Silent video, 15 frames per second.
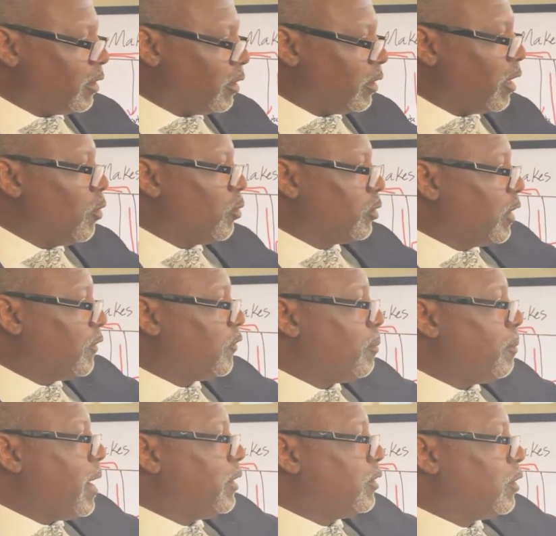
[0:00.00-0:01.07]
those
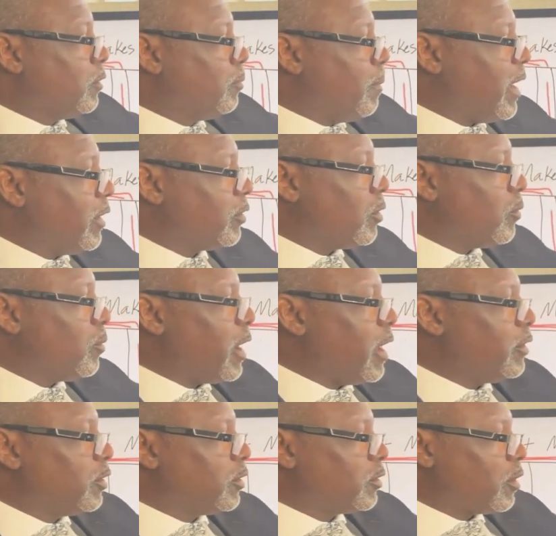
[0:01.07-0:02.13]
informations based on what I
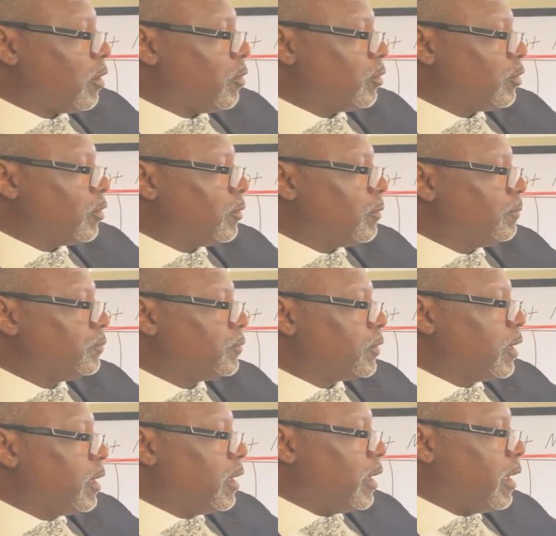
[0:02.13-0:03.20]
just told you.
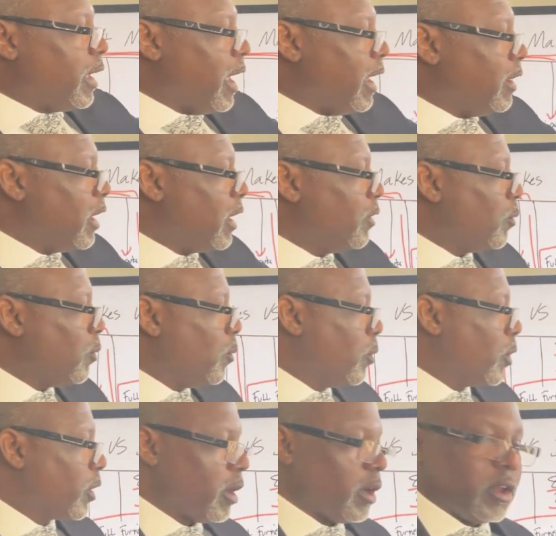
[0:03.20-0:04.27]
And then
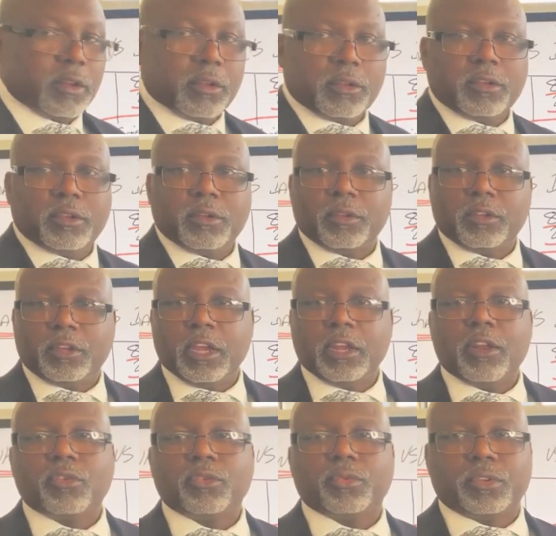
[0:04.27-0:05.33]
we're gonna see
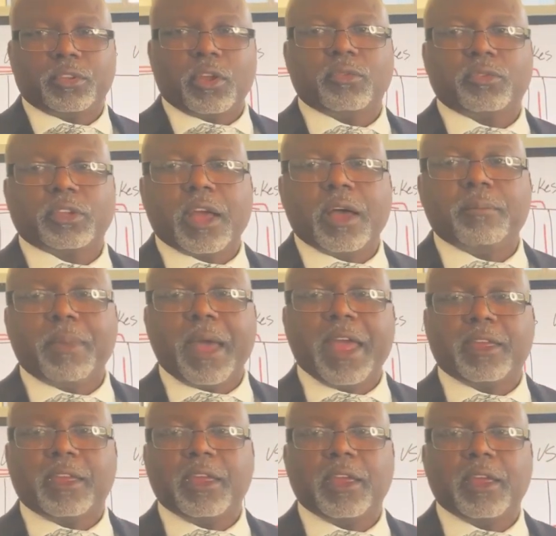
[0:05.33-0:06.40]
those results come
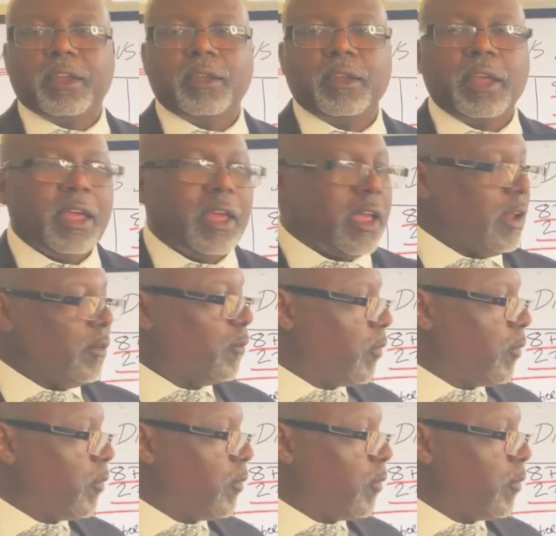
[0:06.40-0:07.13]
back in. And